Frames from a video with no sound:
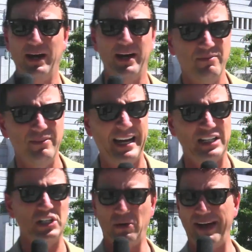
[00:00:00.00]
I
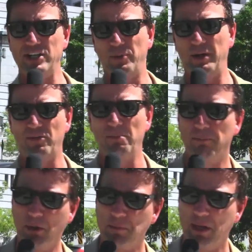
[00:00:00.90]
actually graduated from
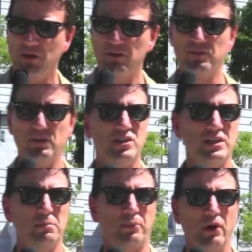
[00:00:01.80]
Brigham Young
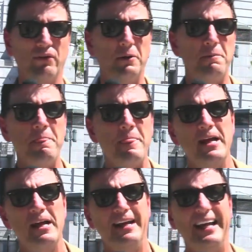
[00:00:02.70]
University in Provo.
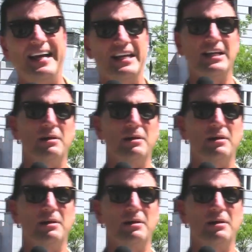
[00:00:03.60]
And